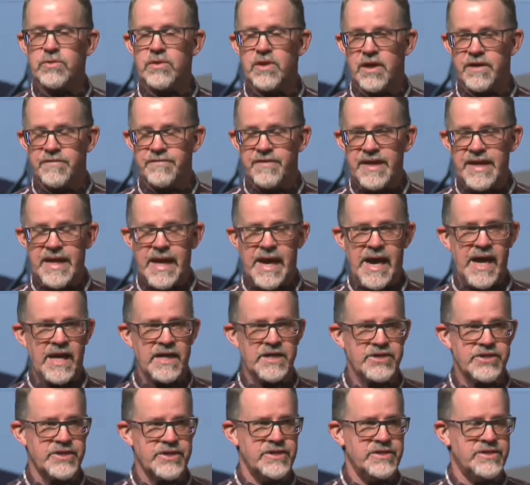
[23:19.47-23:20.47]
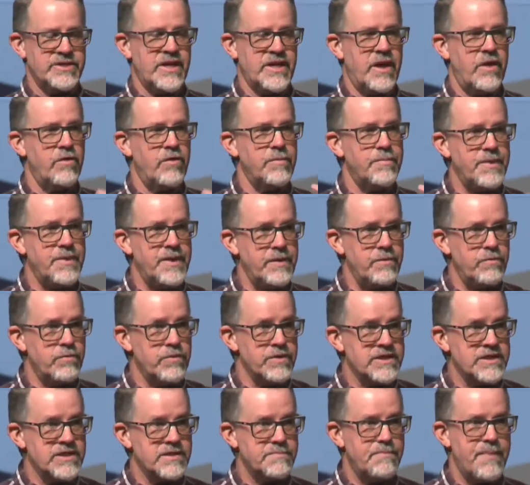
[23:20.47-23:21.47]
loving actions, I will be
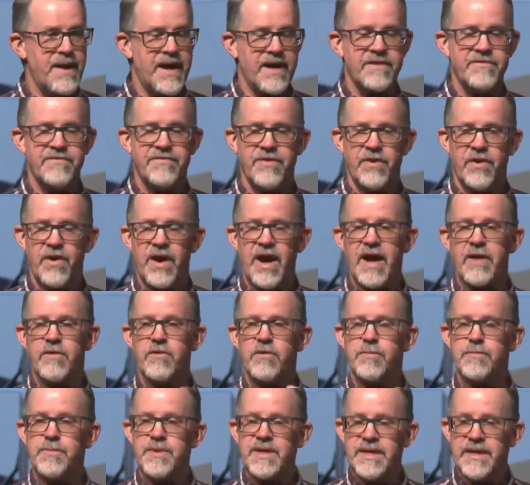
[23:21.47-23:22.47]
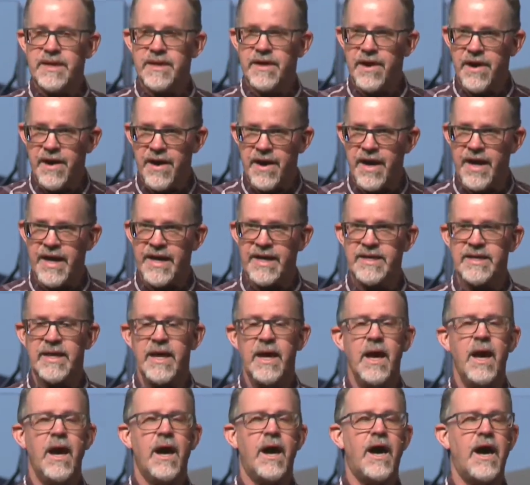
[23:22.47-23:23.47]
respectful, I will be kind,
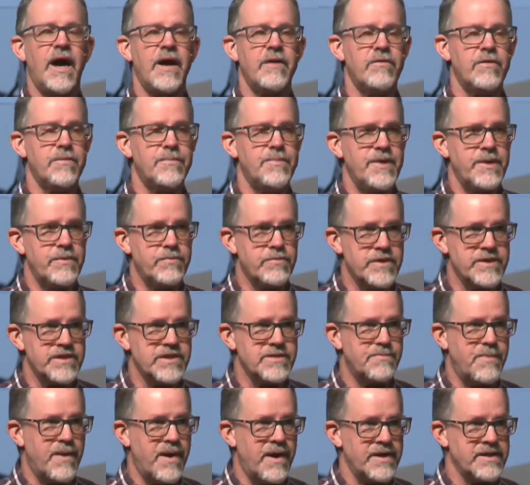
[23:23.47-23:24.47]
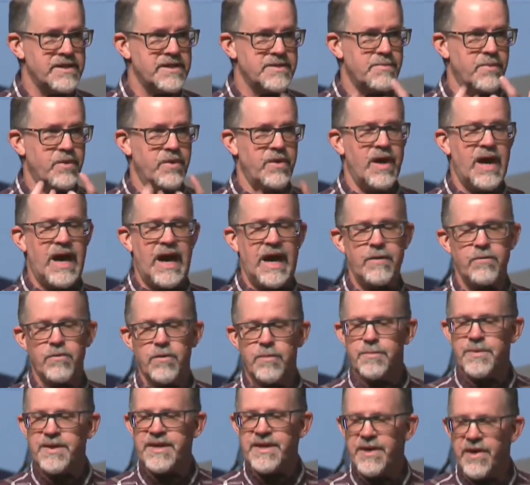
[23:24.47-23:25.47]
I will be responsible, I will
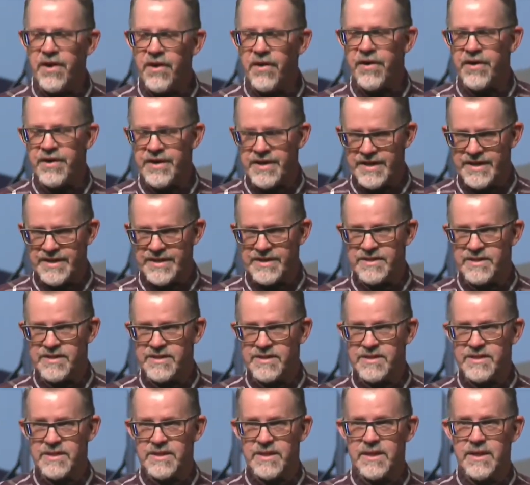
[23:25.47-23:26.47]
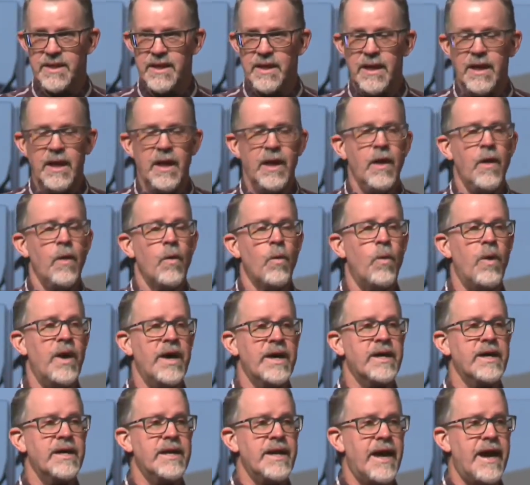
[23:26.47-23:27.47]
be honest.
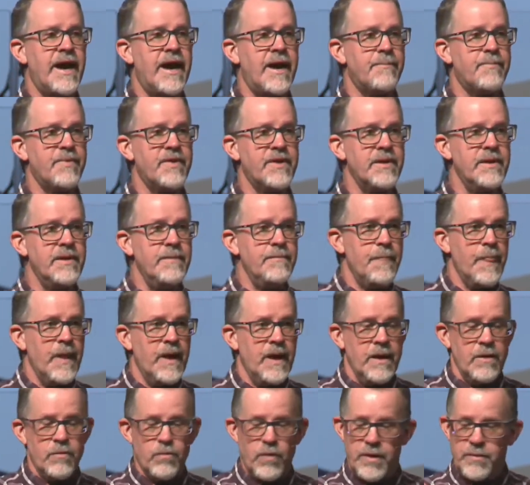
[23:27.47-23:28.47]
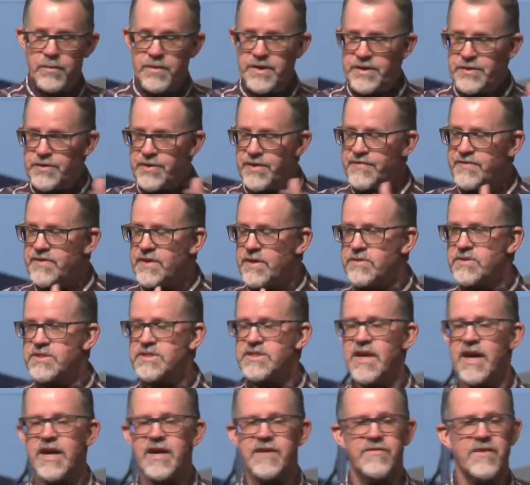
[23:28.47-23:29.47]
What can happen when we drift
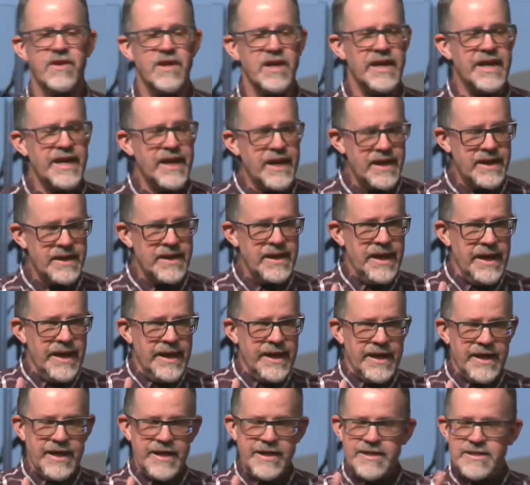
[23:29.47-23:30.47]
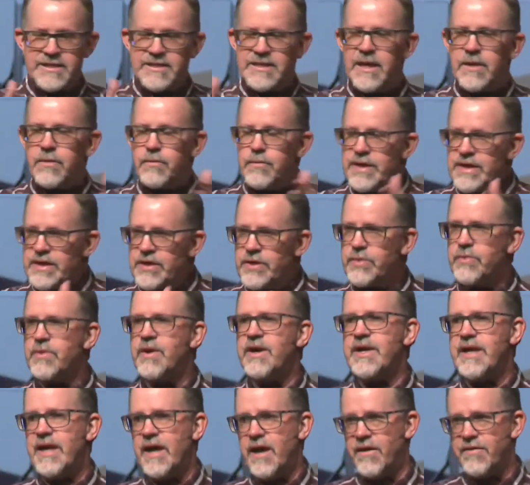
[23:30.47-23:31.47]
outside of our lane is we do
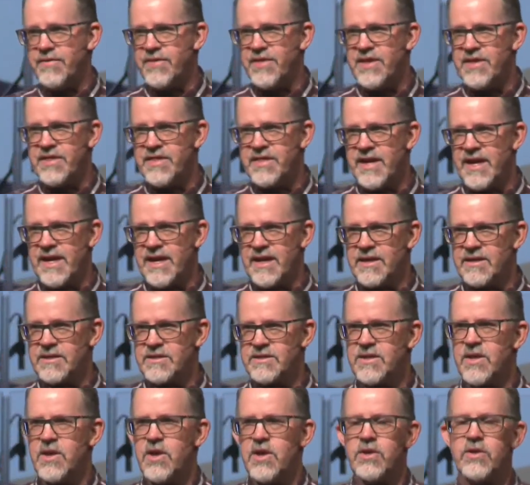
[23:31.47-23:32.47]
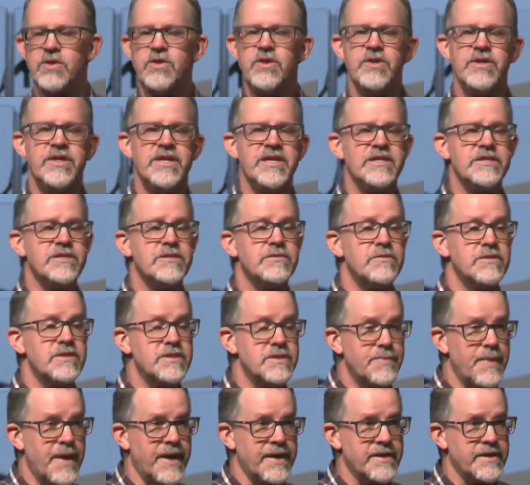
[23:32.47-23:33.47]
unhealthy things. You
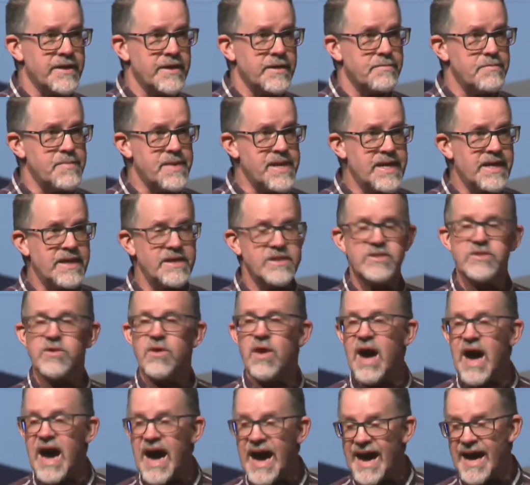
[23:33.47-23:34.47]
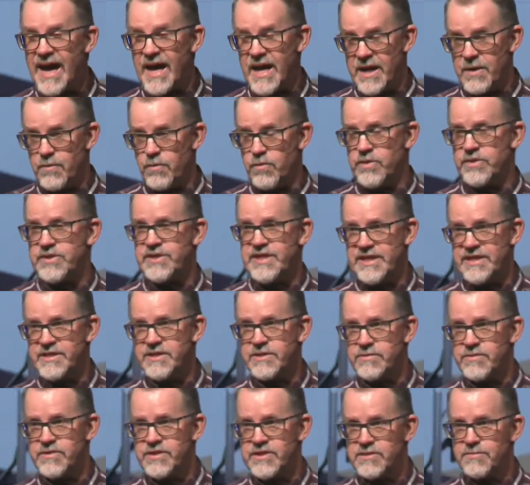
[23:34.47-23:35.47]
disrespected me, so I will
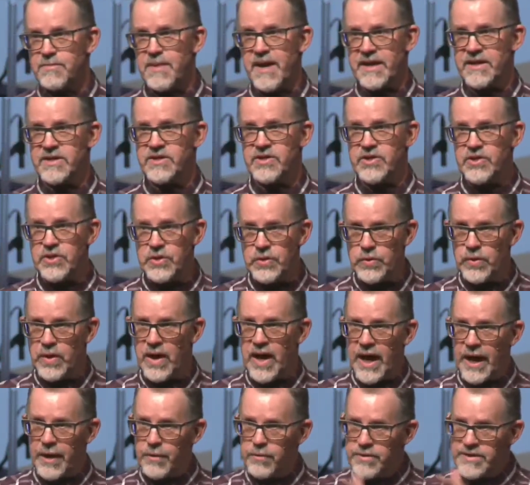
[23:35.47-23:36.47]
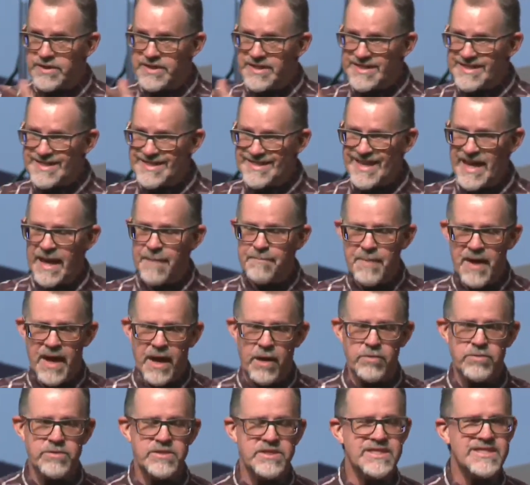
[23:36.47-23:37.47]
disrespect you. I will step
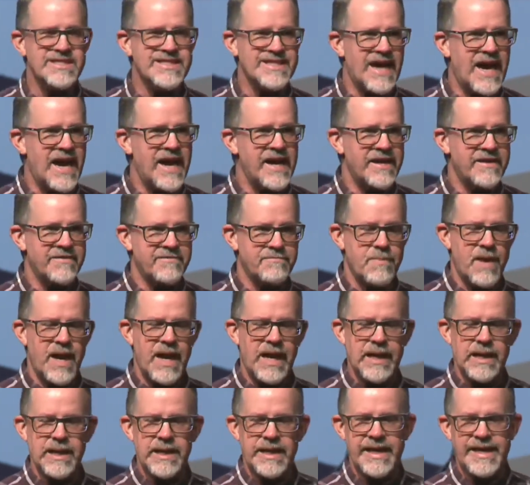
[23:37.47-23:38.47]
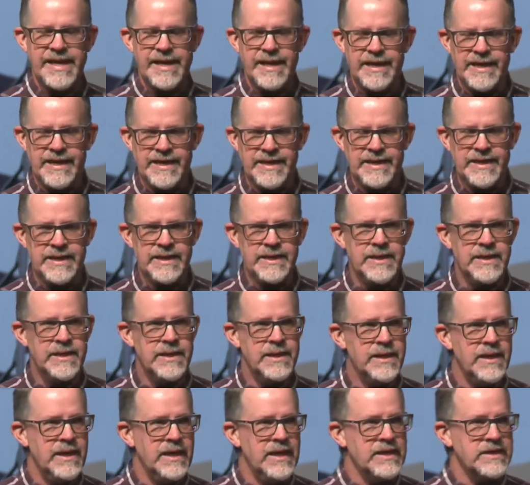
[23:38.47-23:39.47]
outside of my lane
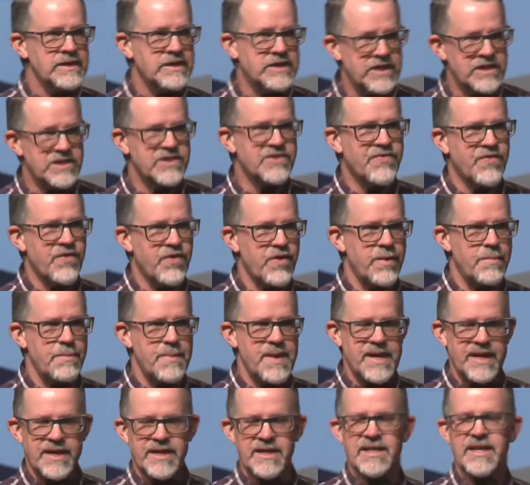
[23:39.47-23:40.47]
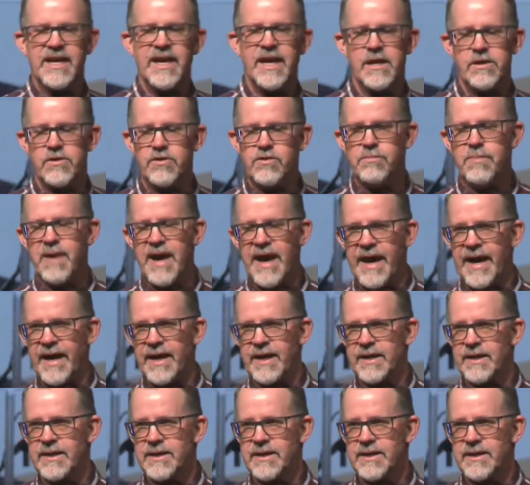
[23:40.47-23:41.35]
just for a minute to get you back.